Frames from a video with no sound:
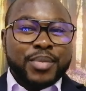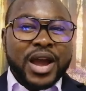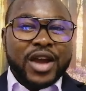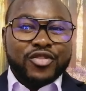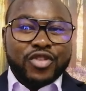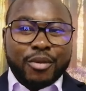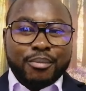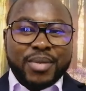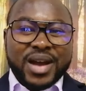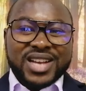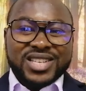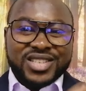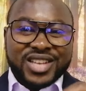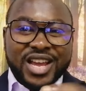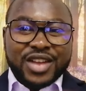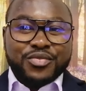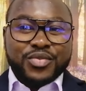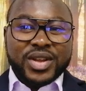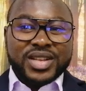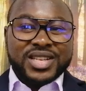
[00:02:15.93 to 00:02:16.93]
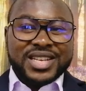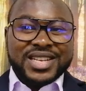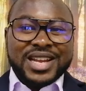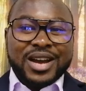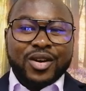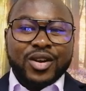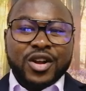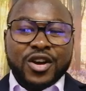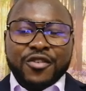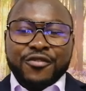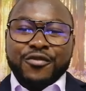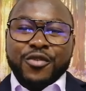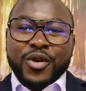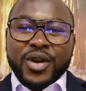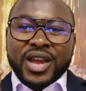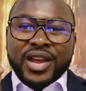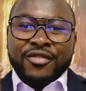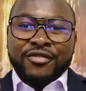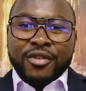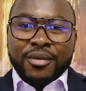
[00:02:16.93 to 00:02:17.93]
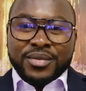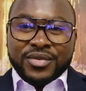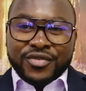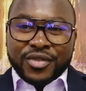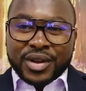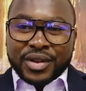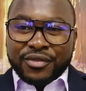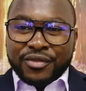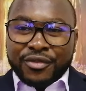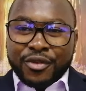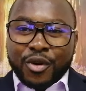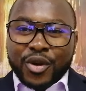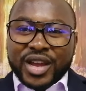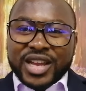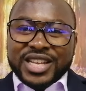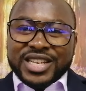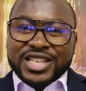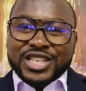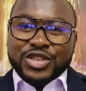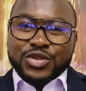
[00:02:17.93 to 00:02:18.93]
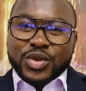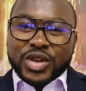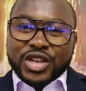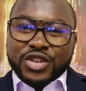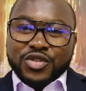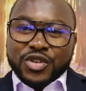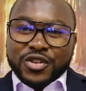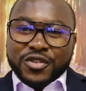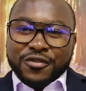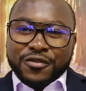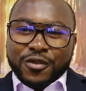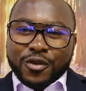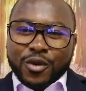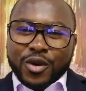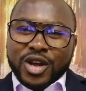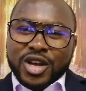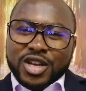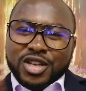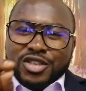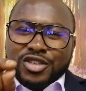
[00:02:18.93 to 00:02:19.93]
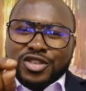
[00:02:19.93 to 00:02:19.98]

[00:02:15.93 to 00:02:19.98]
pack your bags, get ready now. For in this 2024,